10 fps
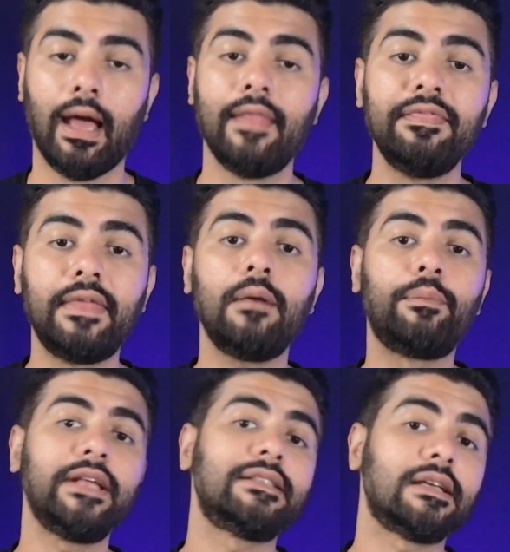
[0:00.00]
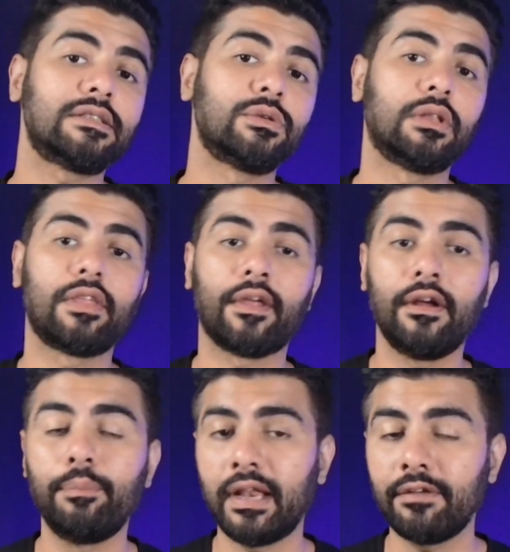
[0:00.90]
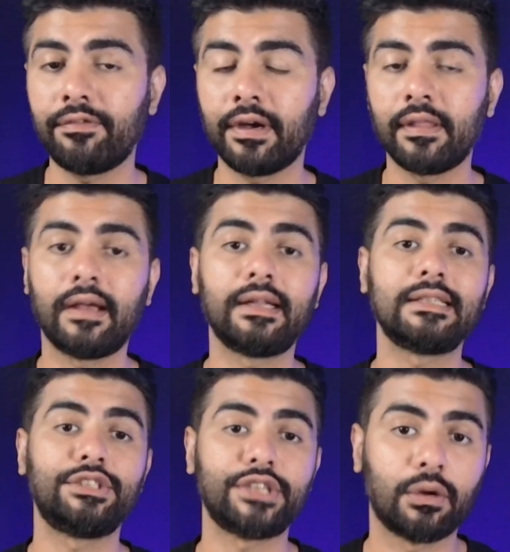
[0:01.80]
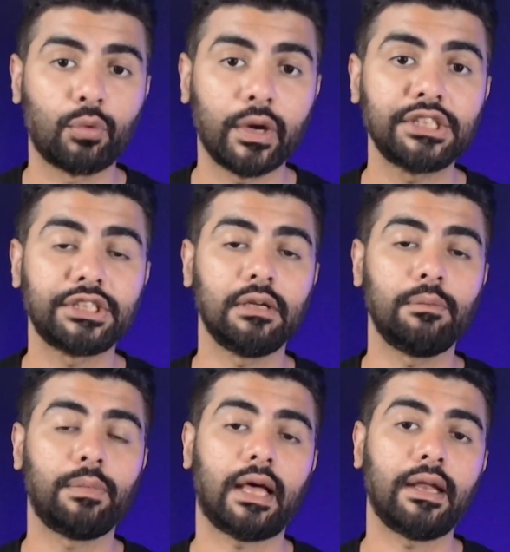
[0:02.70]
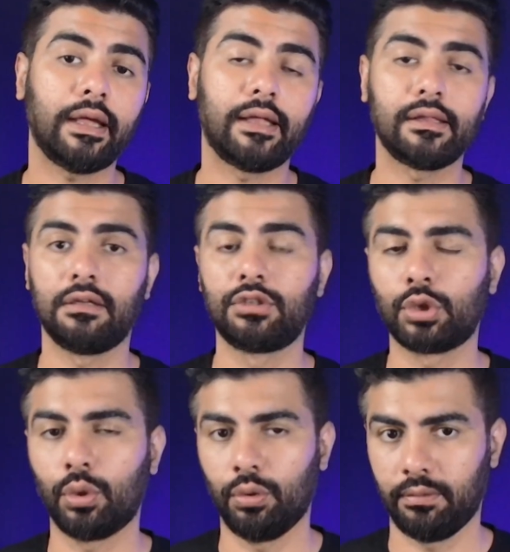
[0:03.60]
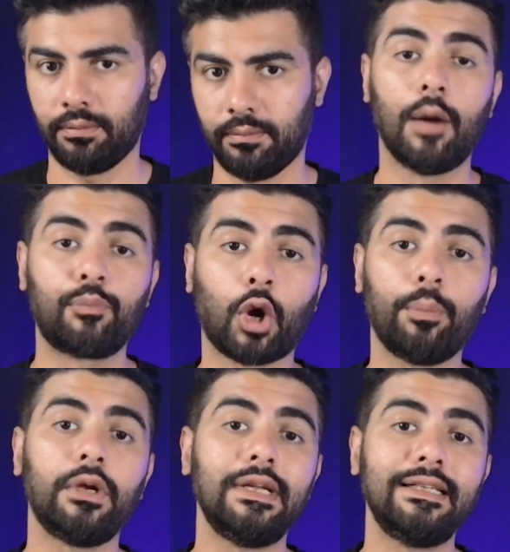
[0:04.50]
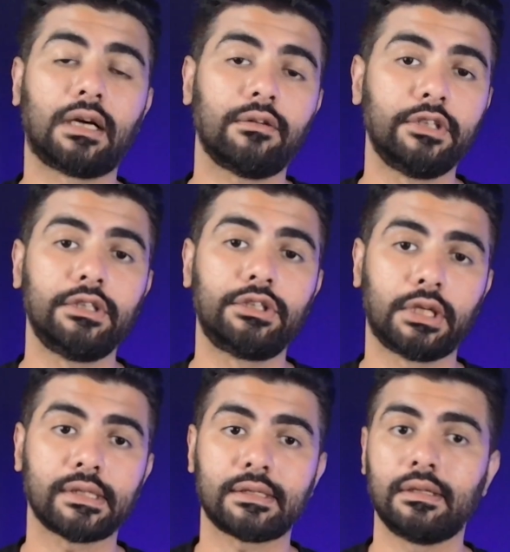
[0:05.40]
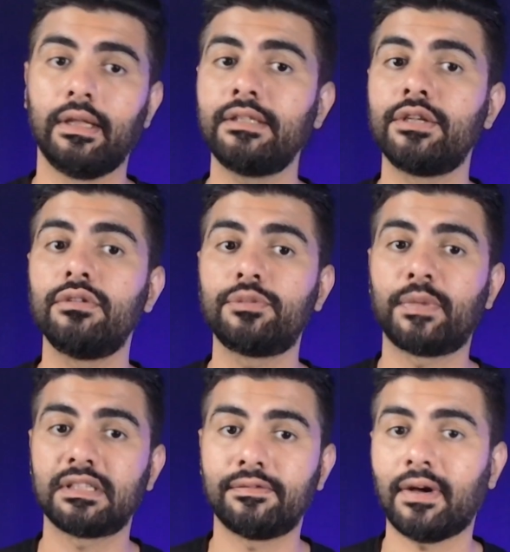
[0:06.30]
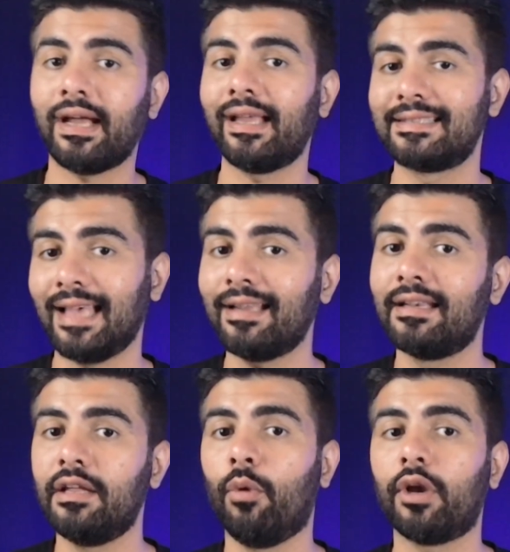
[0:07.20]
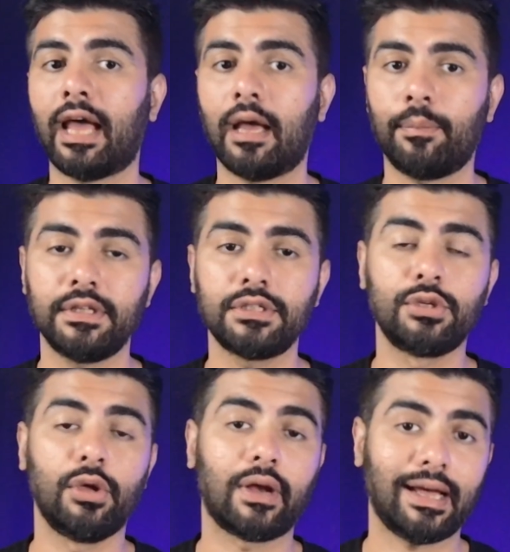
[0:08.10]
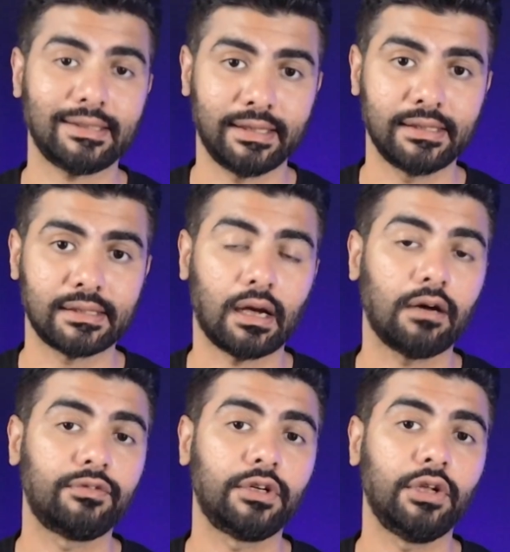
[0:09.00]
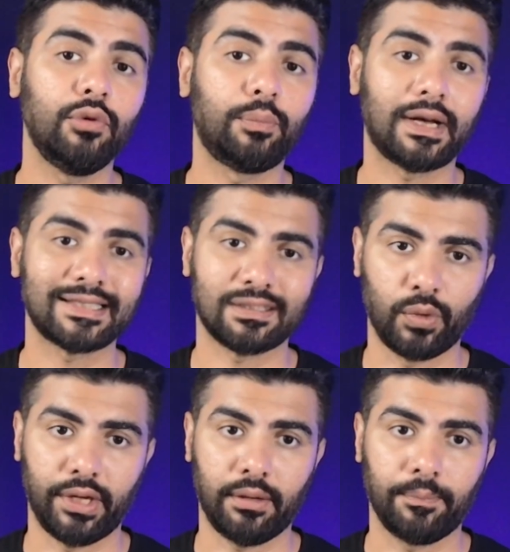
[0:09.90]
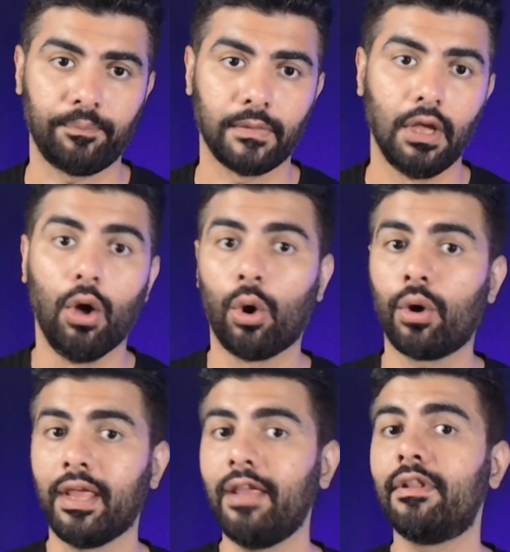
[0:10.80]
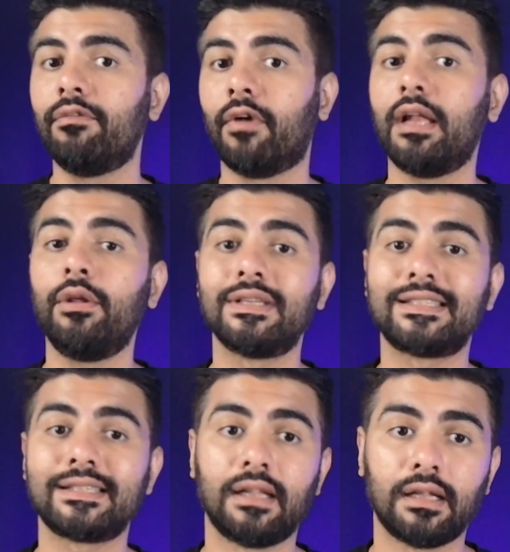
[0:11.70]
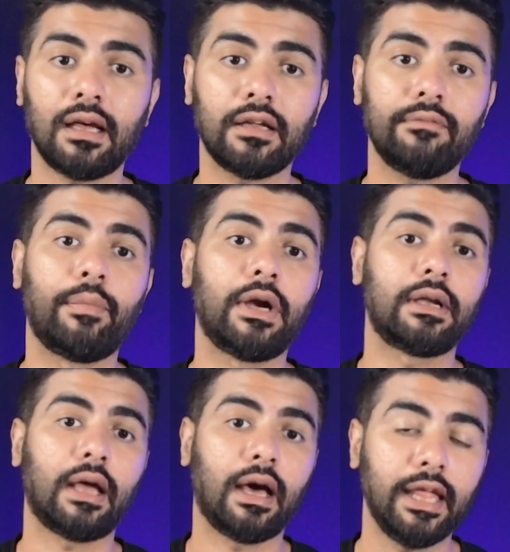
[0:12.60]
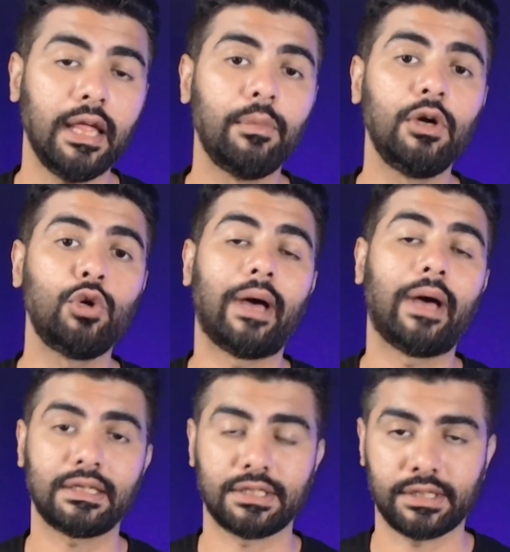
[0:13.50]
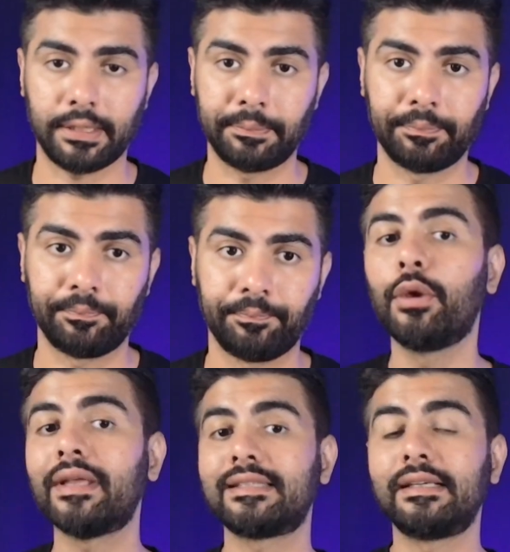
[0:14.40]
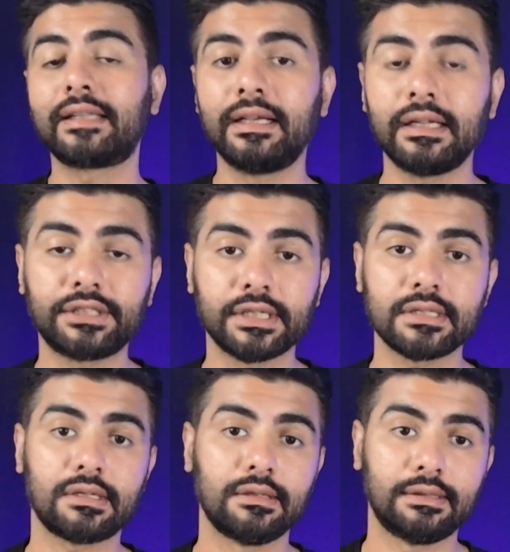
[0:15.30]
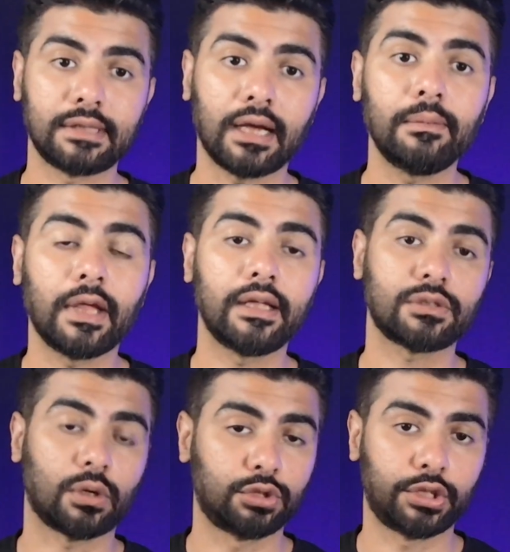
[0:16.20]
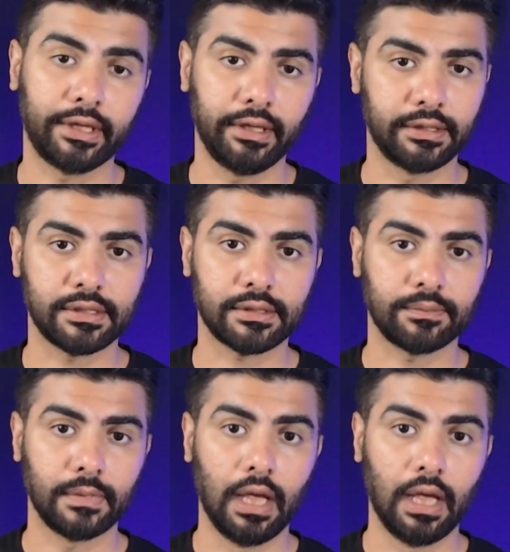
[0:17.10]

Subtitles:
And that brings us to the third benefit, that is generational planning and control. A properly drafted trust lets you specify exactly what happens to your assets after you pass away, or even while you're still alive but unable to manage them. You can set conditions, timelines, or triggers.